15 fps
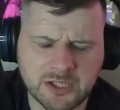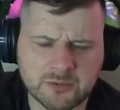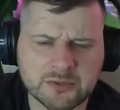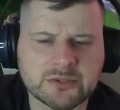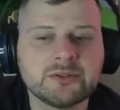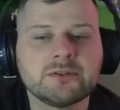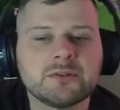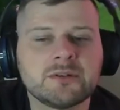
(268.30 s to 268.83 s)
a
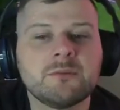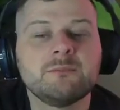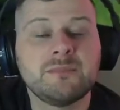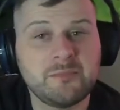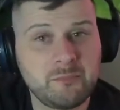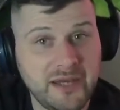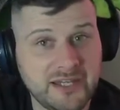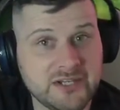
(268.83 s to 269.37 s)
moment.
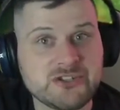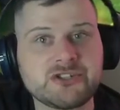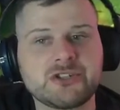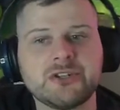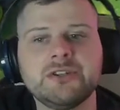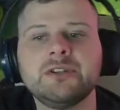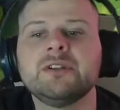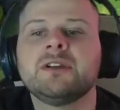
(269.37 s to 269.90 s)
Be
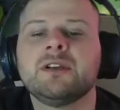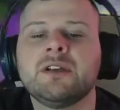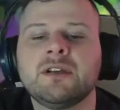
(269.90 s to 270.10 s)
patient.